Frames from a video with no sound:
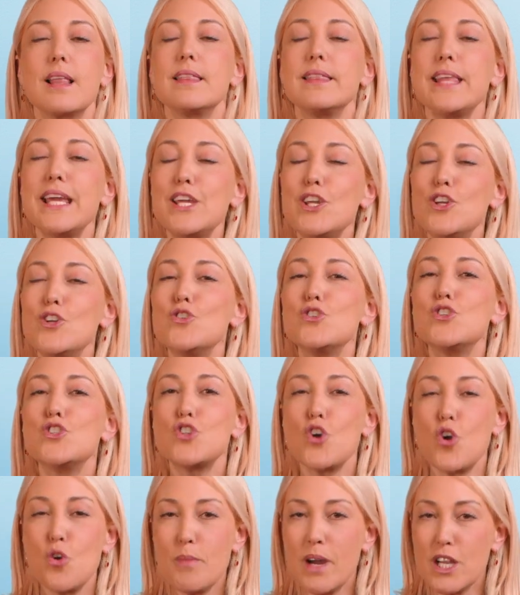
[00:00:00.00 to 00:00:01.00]
Thank you
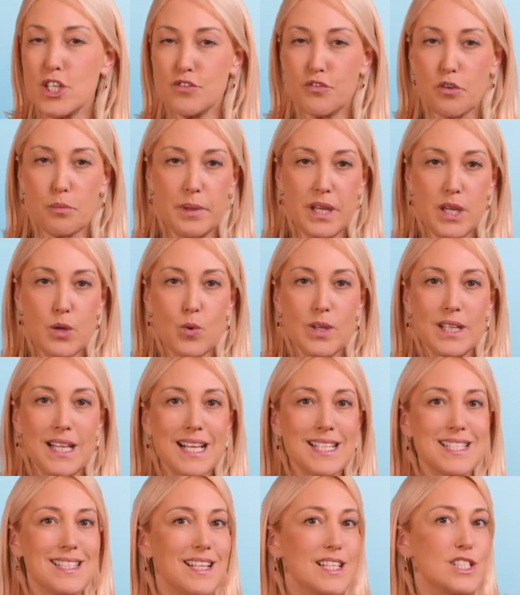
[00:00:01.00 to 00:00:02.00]
so much for being with
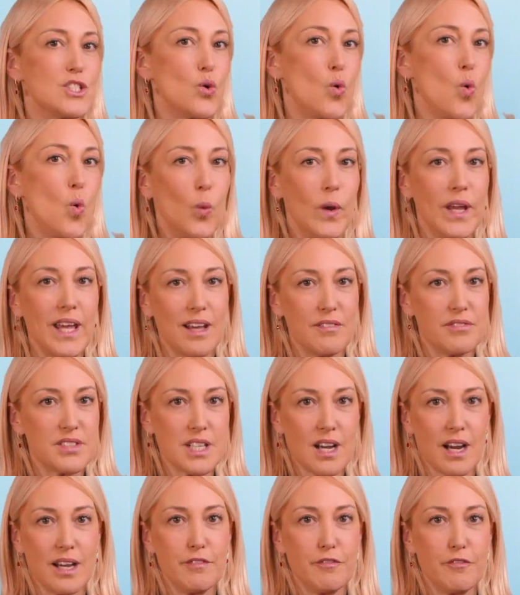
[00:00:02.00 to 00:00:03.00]
us. That's all we have
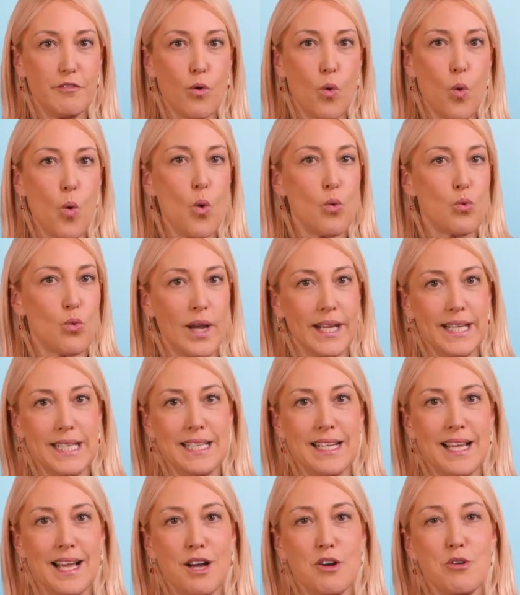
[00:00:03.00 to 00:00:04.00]
time for right
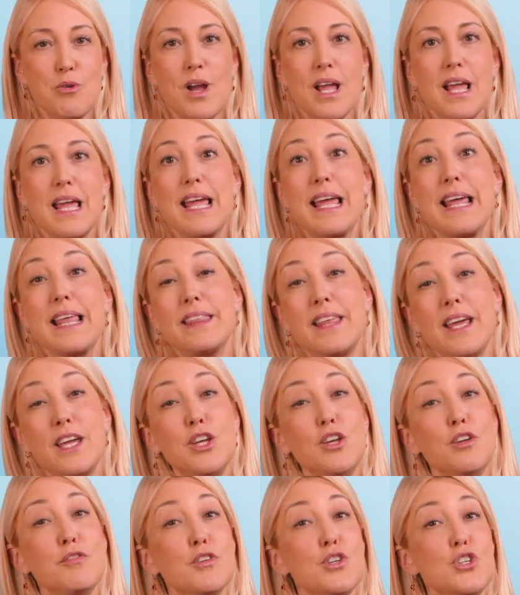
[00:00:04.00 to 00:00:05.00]
now.
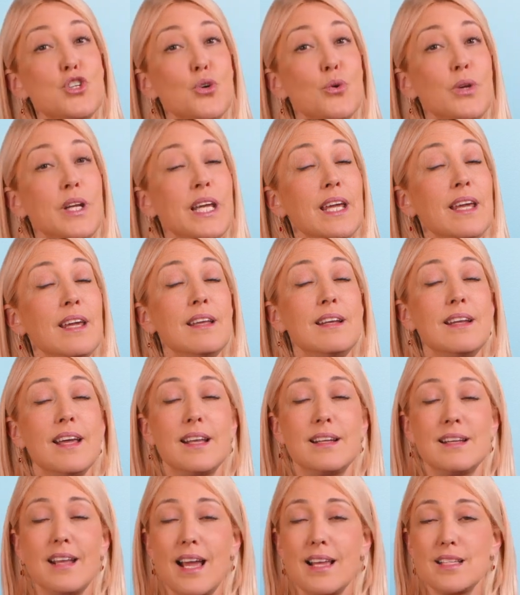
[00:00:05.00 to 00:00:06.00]
Thank you for tuning in.
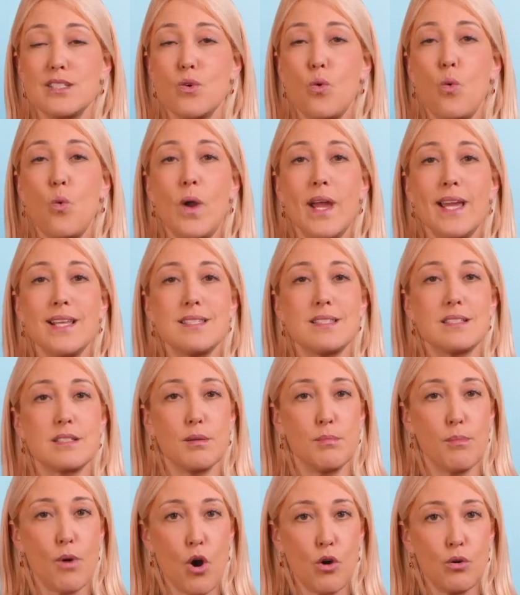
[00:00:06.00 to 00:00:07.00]
And as always,
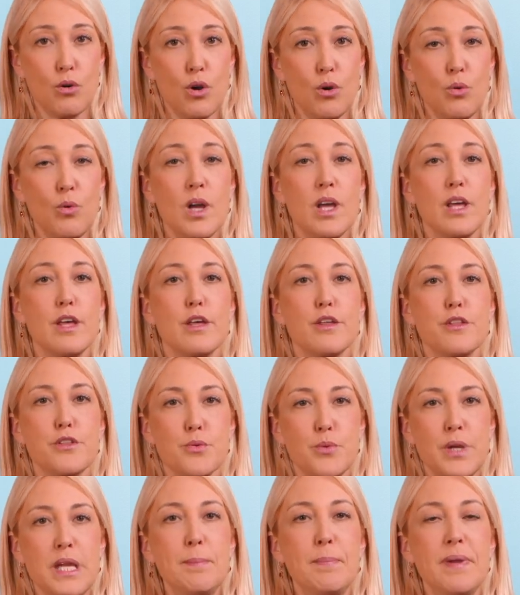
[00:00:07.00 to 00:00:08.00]
tomorrow,
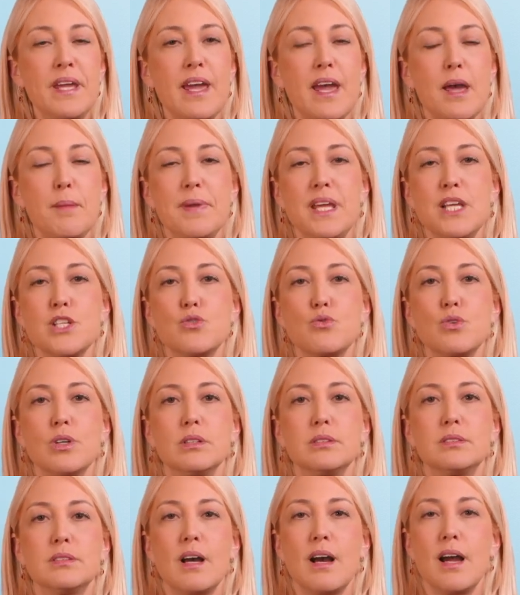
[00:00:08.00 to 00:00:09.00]
3 p.m.
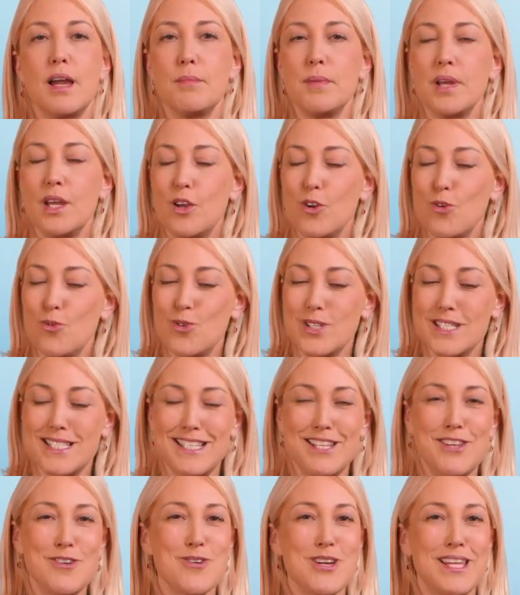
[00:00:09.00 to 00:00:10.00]
Israel time, we'll
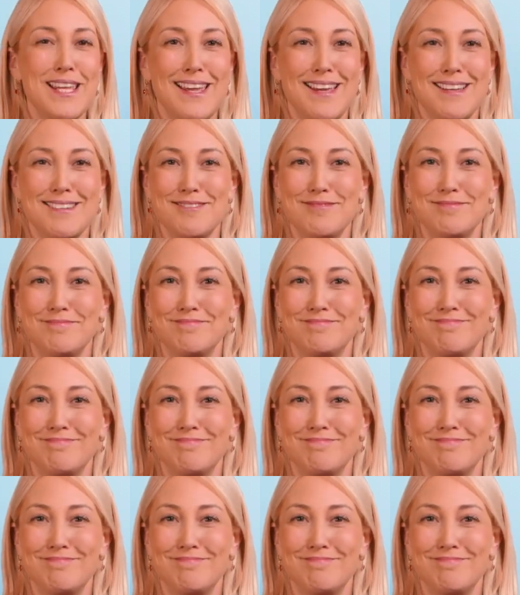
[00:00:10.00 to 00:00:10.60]
see you again.